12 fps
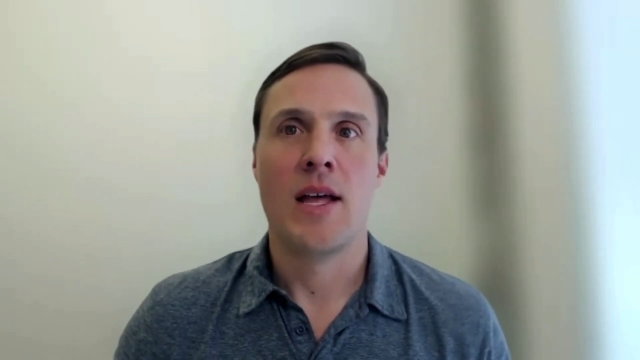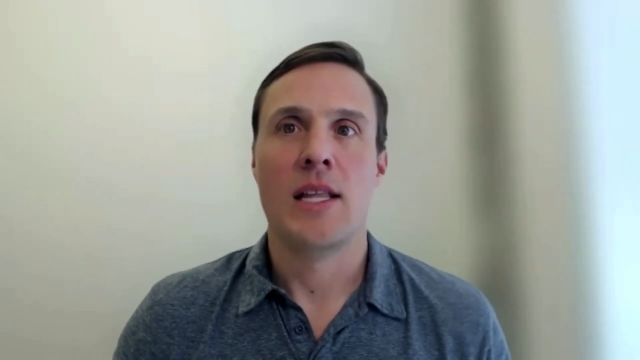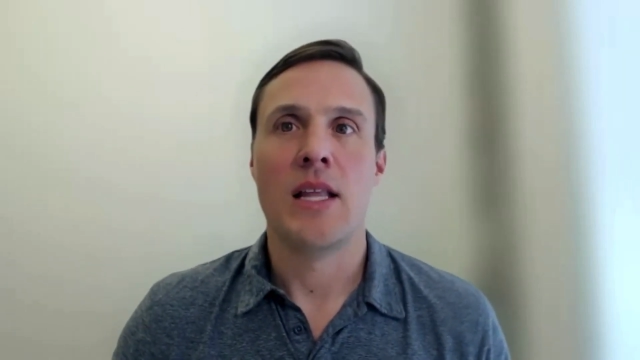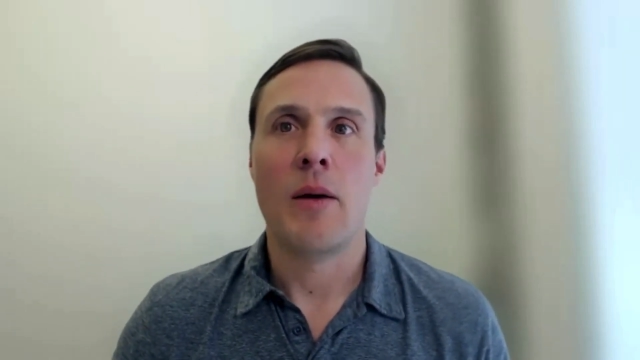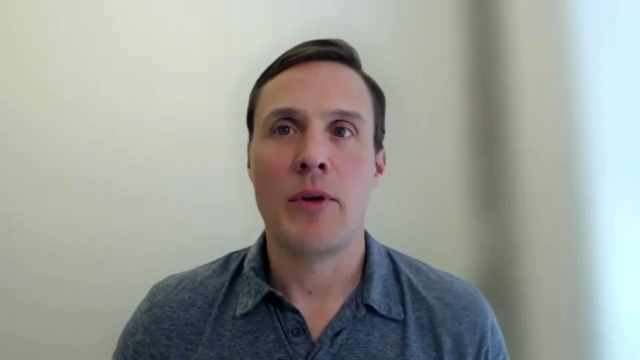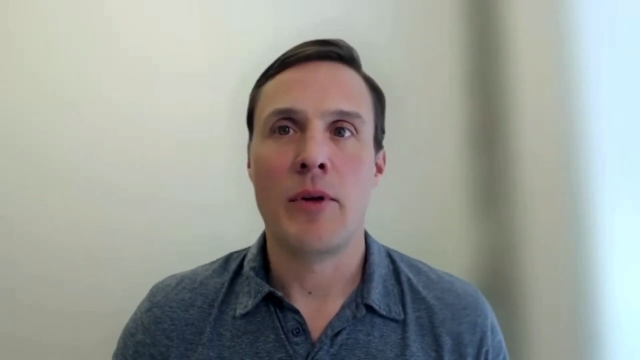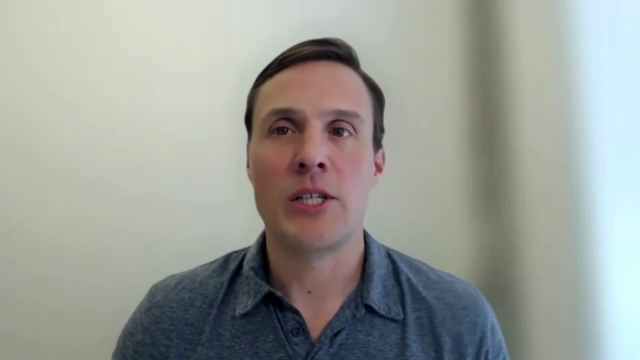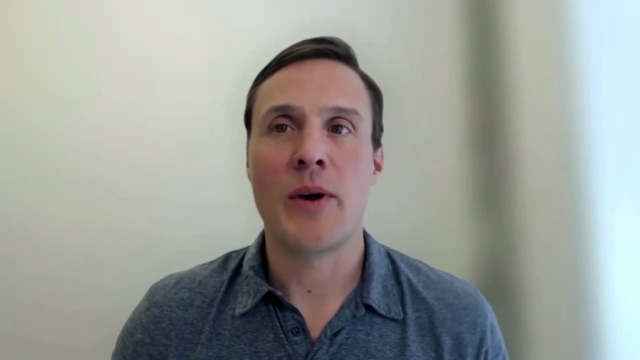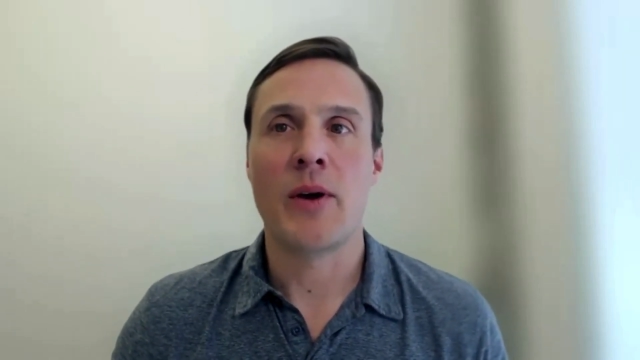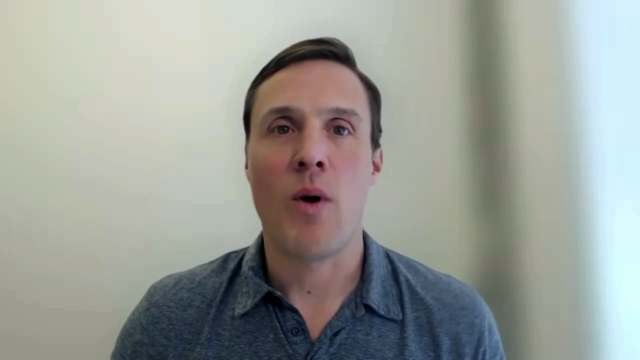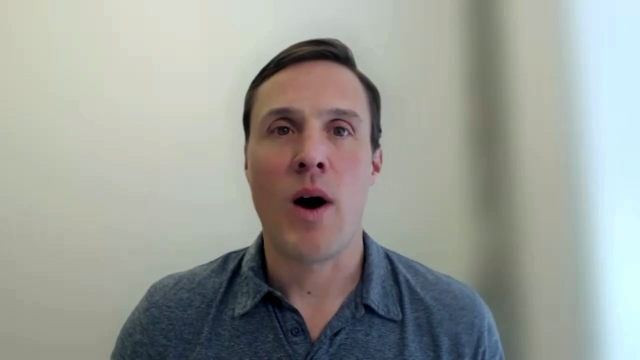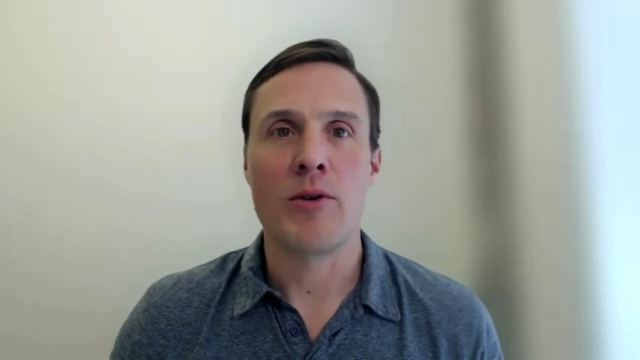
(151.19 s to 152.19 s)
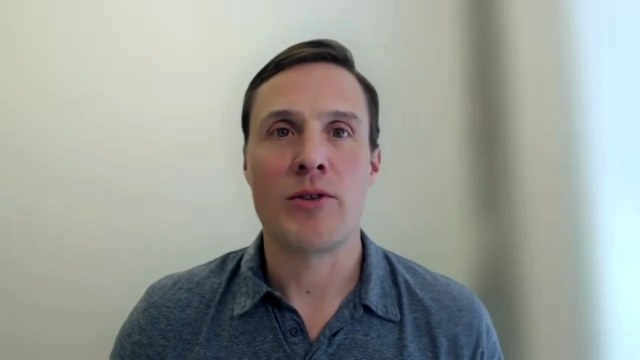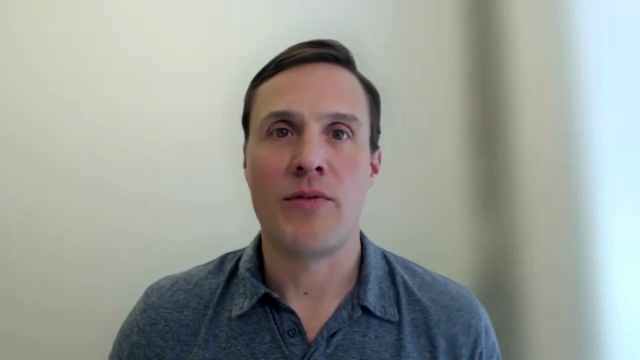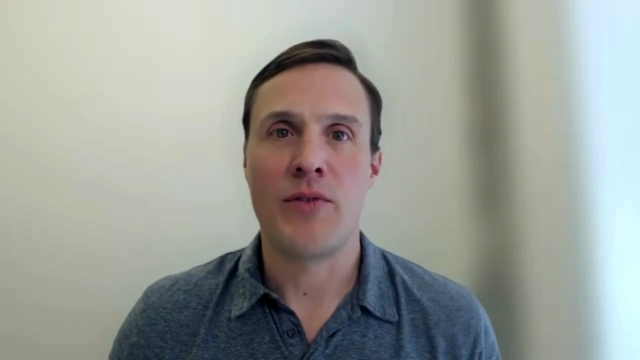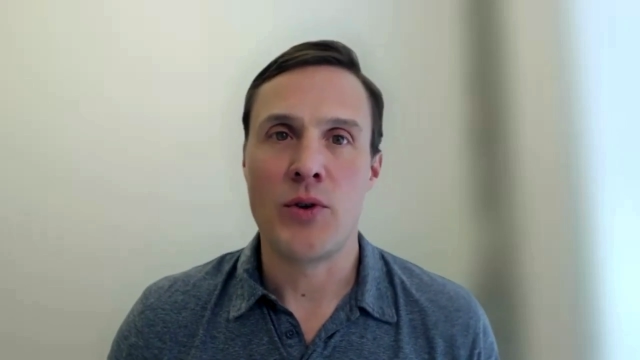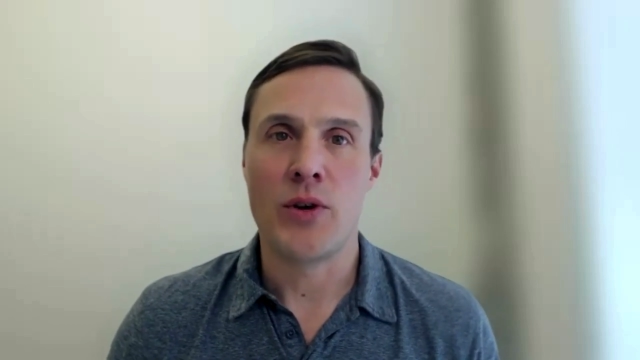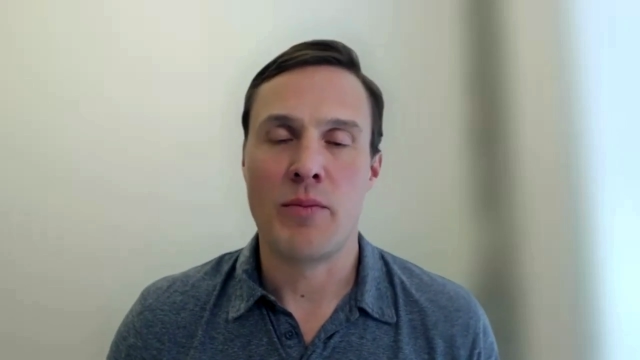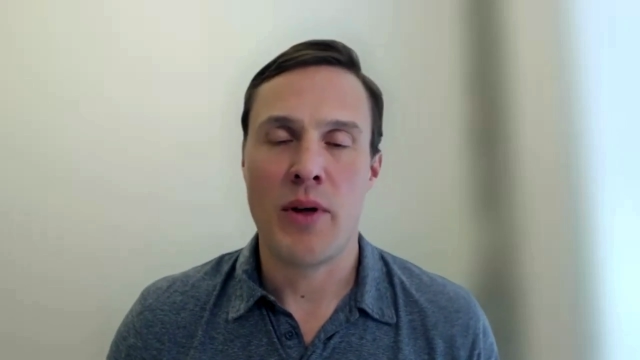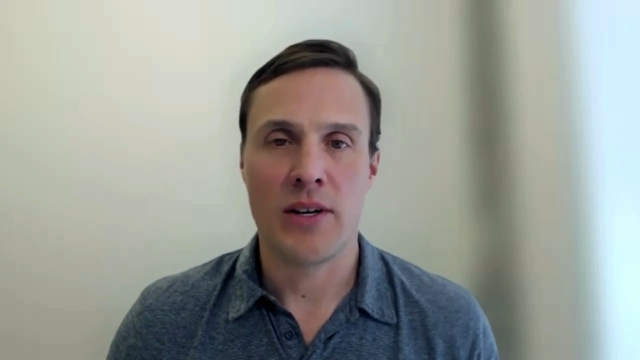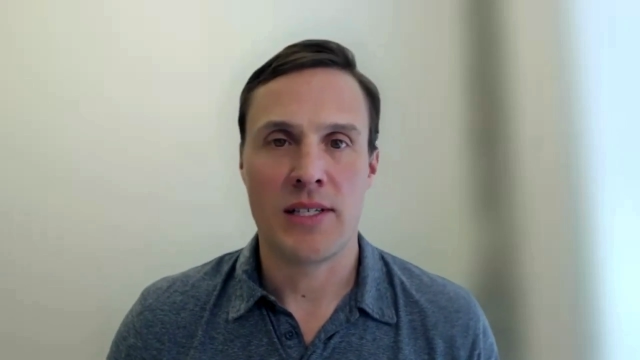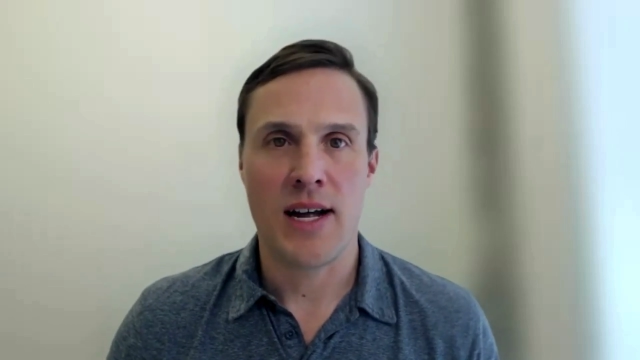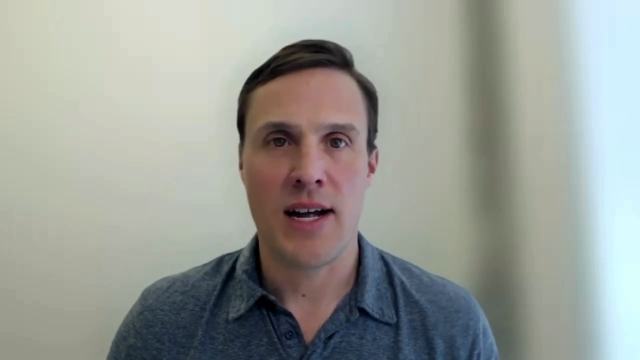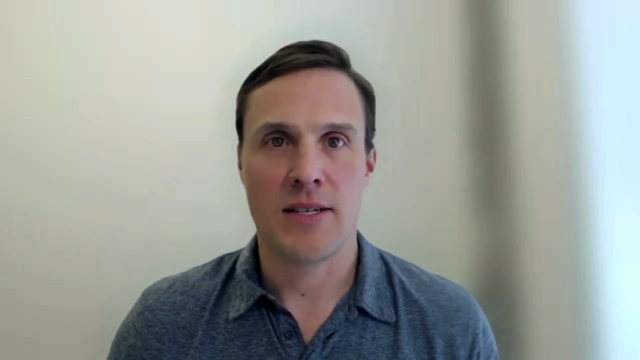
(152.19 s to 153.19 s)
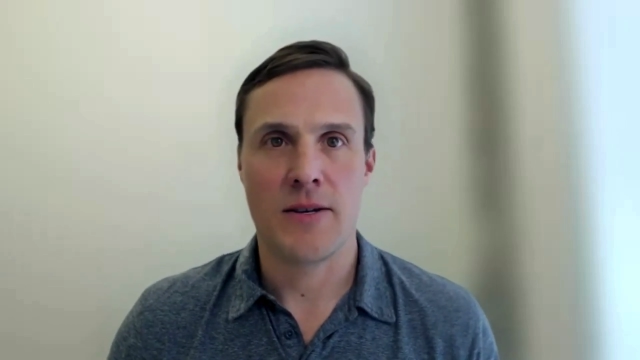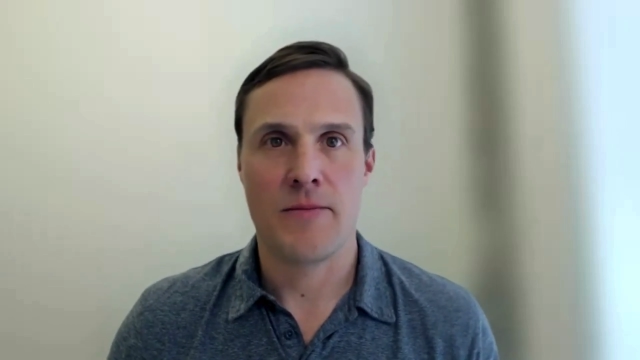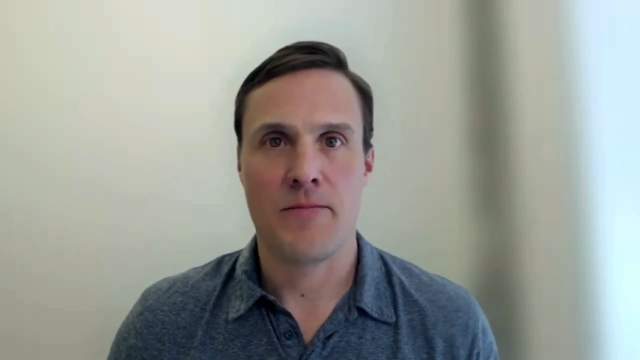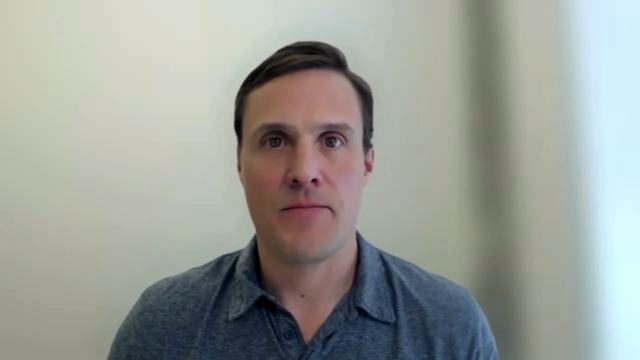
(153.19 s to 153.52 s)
Let me explain why with a few compelling stats.